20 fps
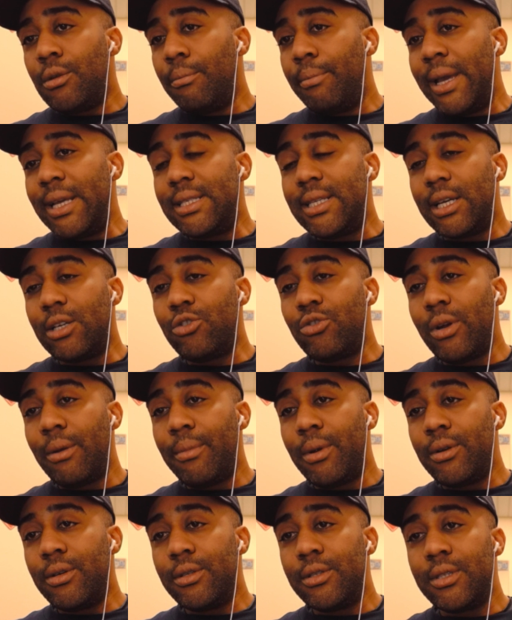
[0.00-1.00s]
Basic
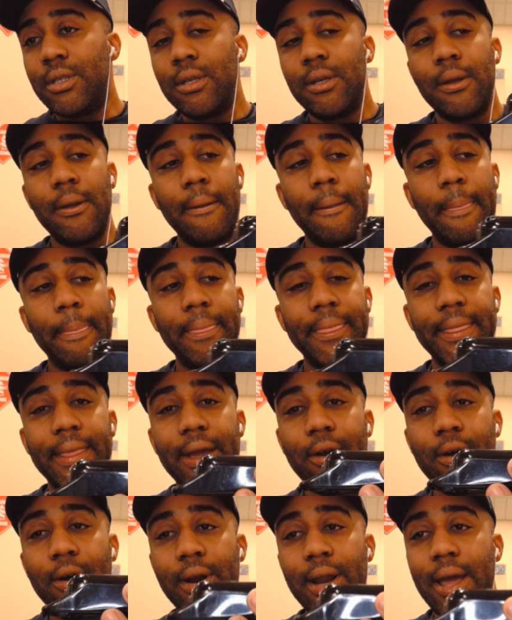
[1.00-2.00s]
trimmers.
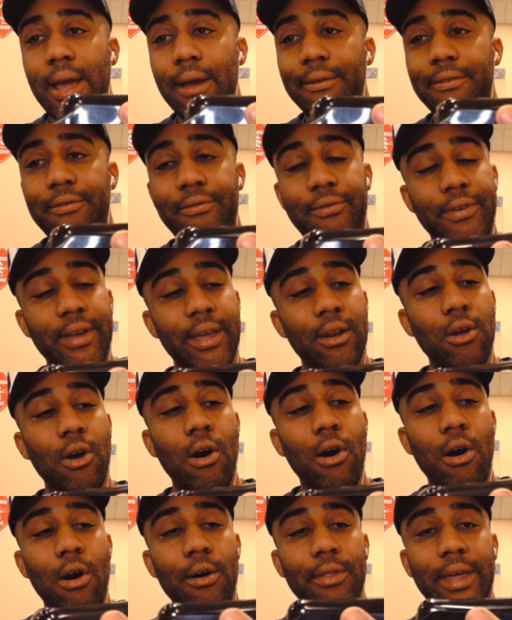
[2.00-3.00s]
They're gonna fit
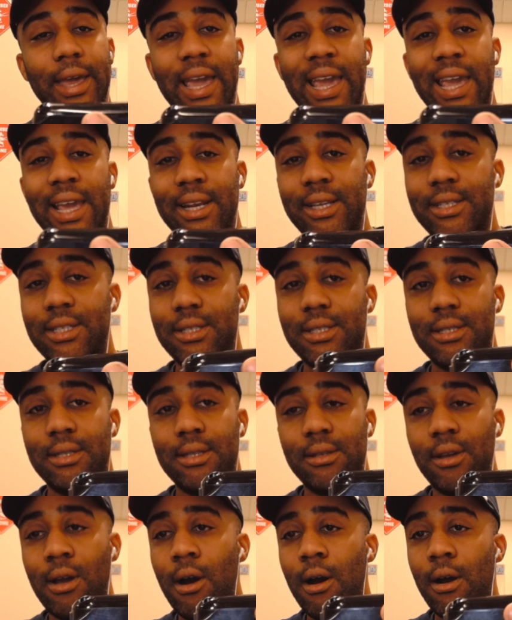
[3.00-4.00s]
all the
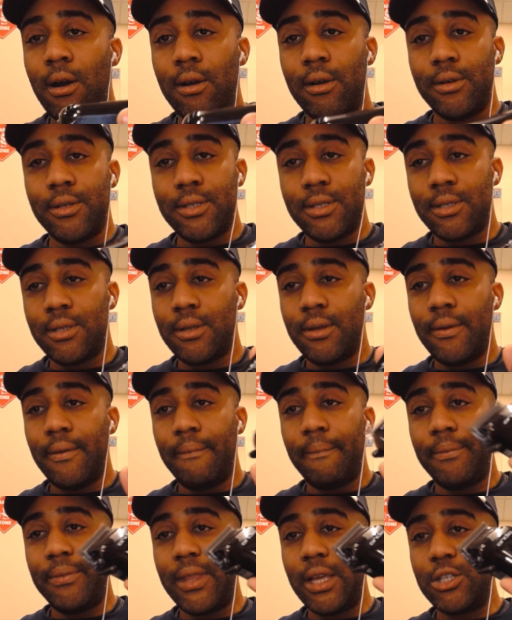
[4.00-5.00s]
Andis guards
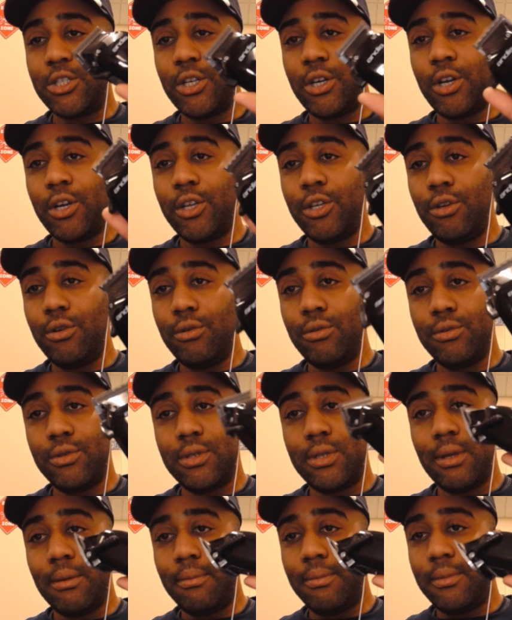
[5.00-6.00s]
that you're gonna
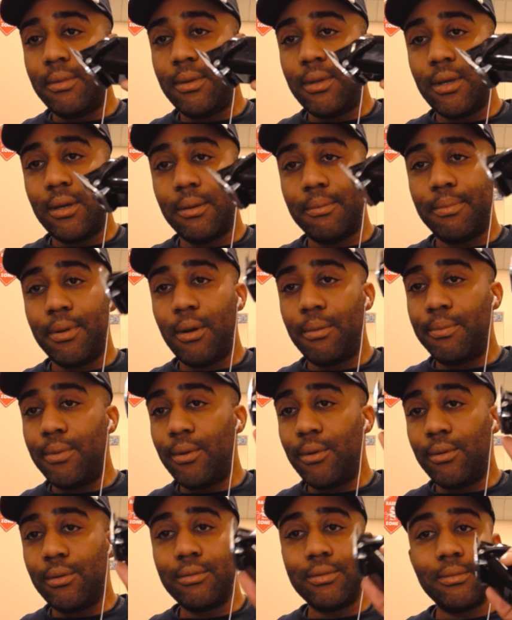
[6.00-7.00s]
use, the
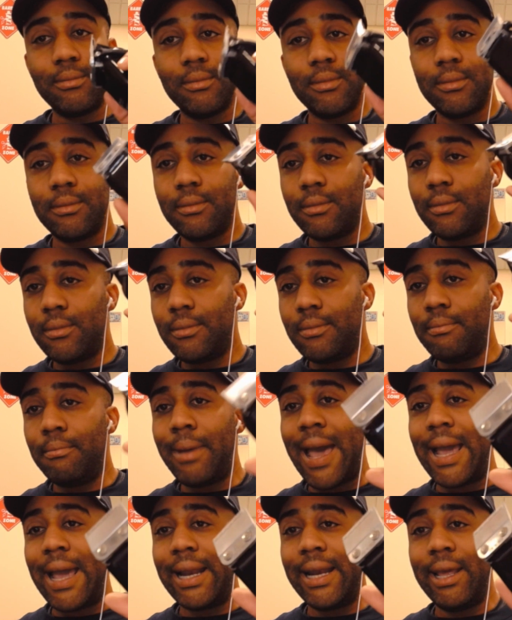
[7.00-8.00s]
purple
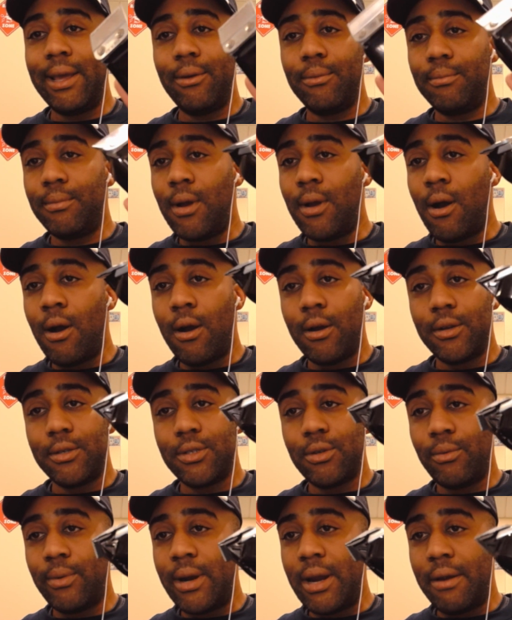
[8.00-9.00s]
magnet
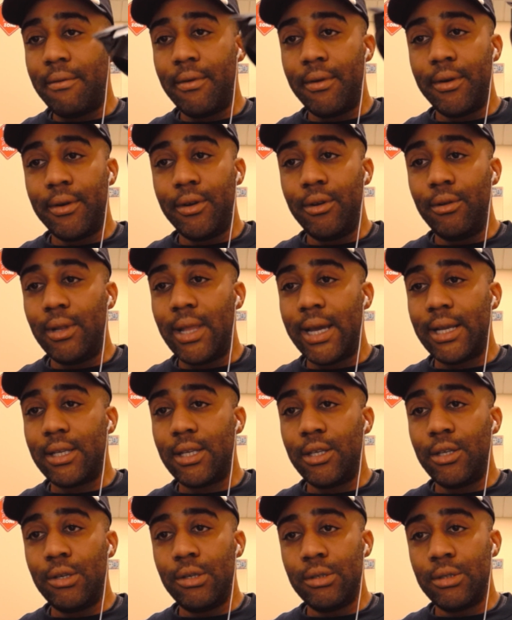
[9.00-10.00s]
guards or whatever you like
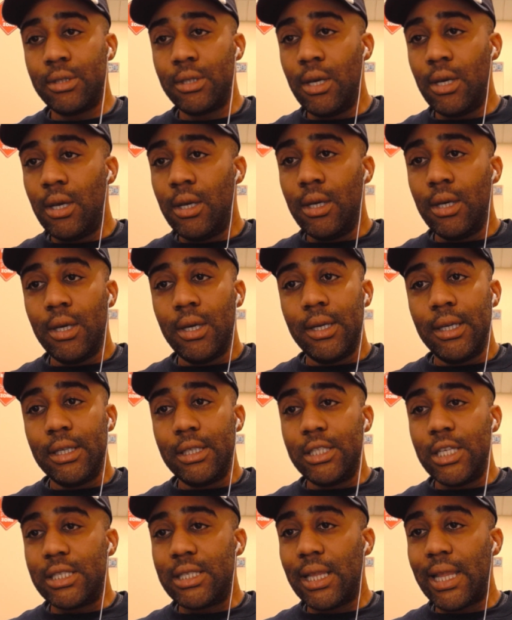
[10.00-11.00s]
to use.
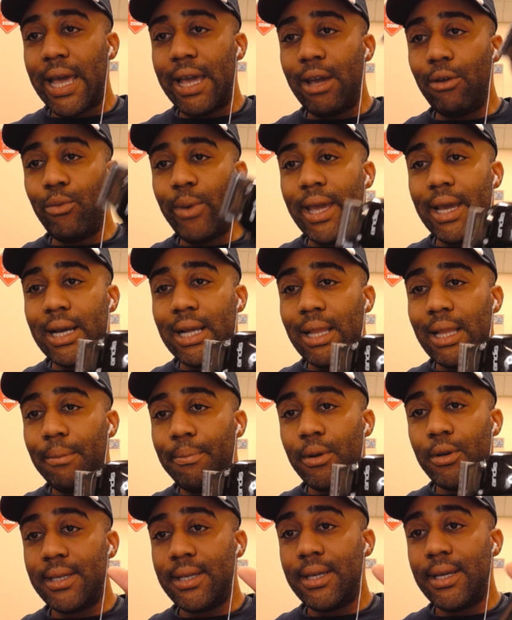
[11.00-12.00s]
Just a lightweight
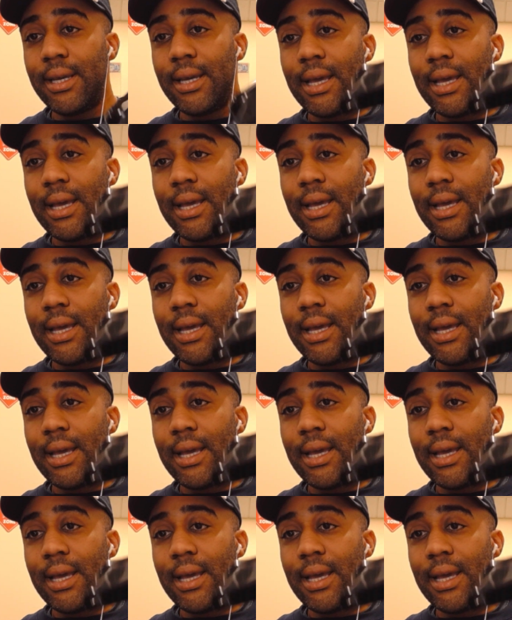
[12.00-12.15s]
clipper.